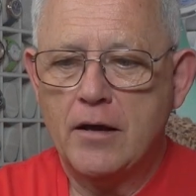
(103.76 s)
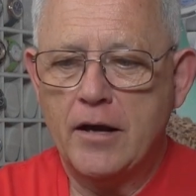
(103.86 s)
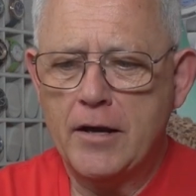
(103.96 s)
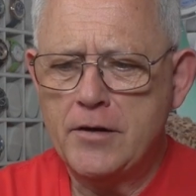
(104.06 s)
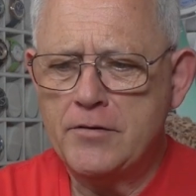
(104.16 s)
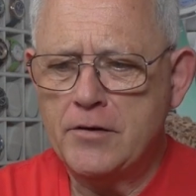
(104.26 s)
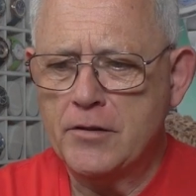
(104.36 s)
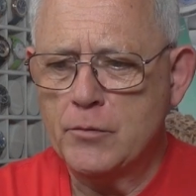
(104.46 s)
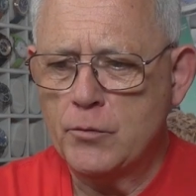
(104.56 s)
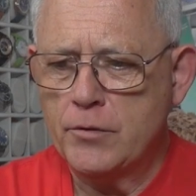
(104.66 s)
And
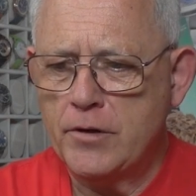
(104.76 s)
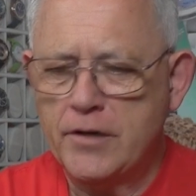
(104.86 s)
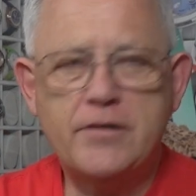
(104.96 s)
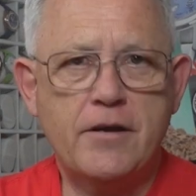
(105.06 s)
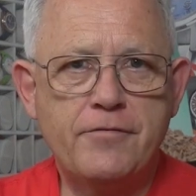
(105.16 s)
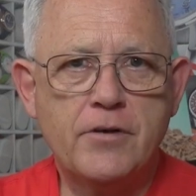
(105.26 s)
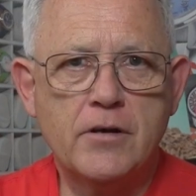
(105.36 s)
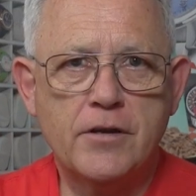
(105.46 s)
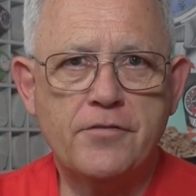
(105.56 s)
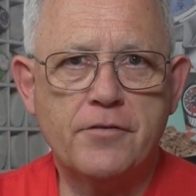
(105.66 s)
there were a definite
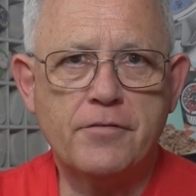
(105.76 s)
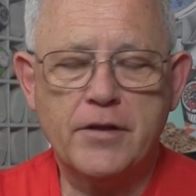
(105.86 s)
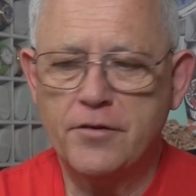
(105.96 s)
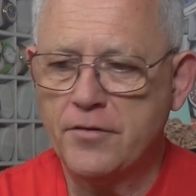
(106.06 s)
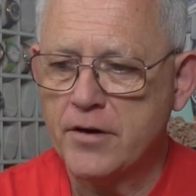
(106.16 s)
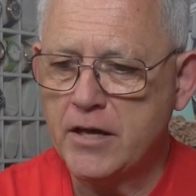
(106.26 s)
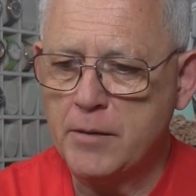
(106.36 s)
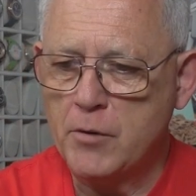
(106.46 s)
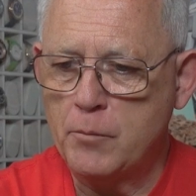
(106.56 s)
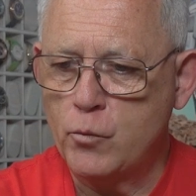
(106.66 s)
list of things that I
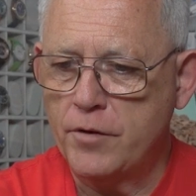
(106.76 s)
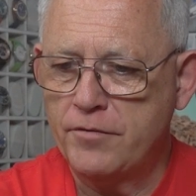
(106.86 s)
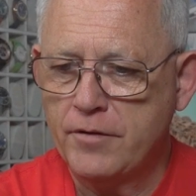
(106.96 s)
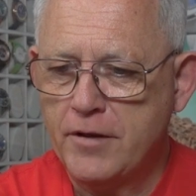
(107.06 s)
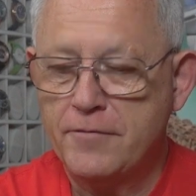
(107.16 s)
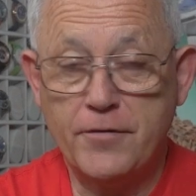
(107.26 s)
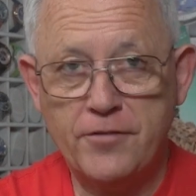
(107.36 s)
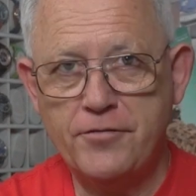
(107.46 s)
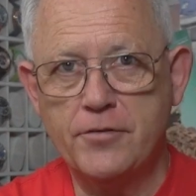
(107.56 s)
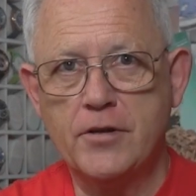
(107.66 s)
came up with.
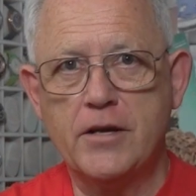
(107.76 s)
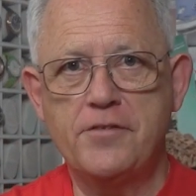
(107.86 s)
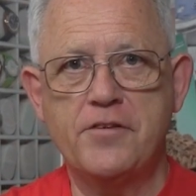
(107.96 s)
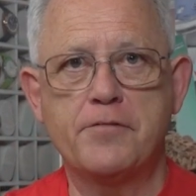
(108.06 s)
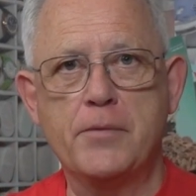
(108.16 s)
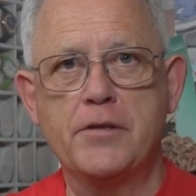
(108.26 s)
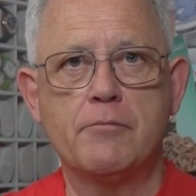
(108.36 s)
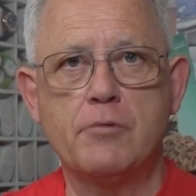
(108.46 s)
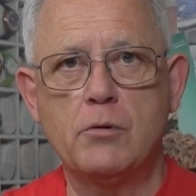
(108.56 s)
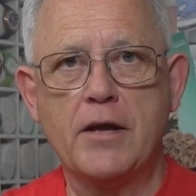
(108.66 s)
First on the list has been the
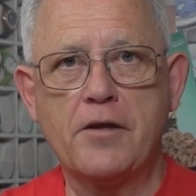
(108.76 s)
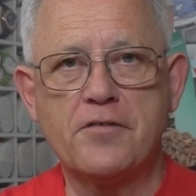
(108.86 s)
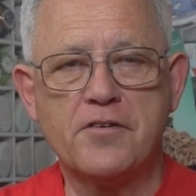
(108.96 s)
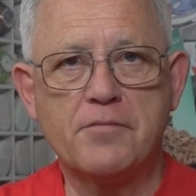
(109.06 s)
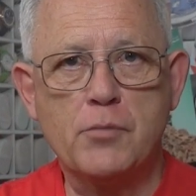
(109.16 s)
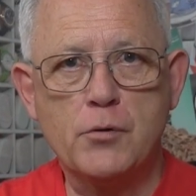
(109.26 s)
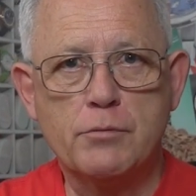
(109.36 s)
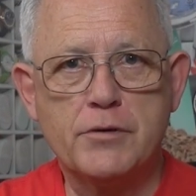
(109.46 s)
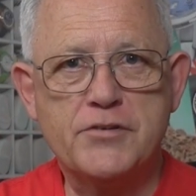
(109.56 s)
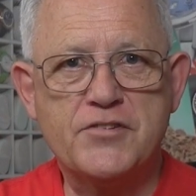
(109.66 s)
Rolex
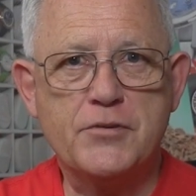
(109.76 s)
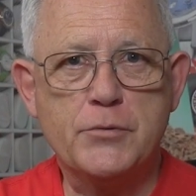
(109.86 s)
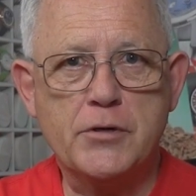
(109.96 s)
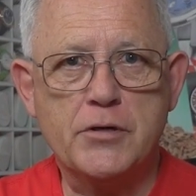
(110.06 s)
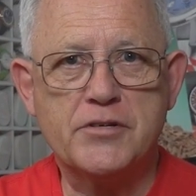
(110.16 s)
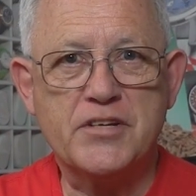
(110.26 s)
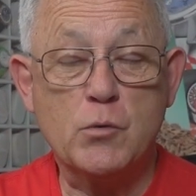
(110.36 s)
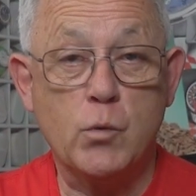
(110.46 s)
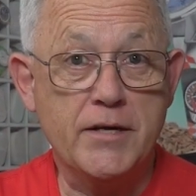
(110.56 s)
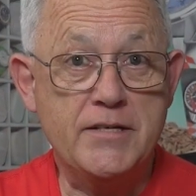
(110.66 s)
Explorer 2 in
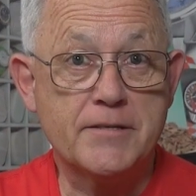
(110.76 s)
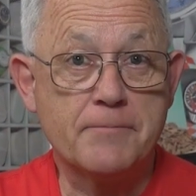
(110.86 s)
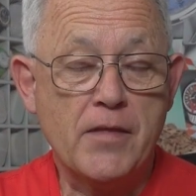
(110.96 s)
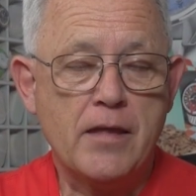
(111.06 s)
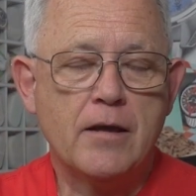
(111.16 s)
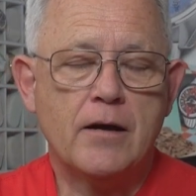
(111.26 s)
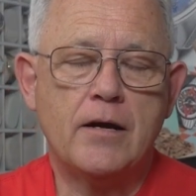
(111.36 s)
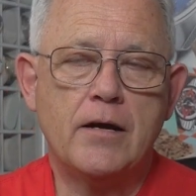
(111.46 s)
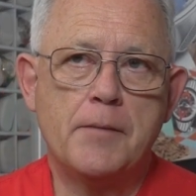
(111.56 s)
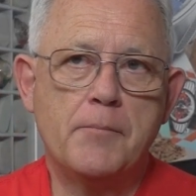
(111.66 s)
Arctic White.
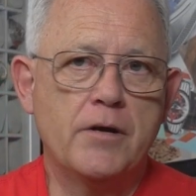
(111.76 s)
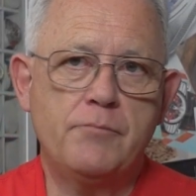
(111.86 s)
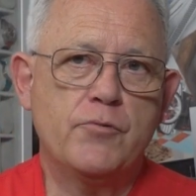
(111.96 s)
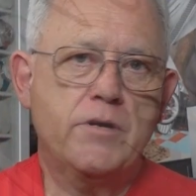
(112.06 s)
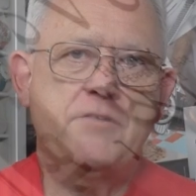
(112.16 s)
I'm really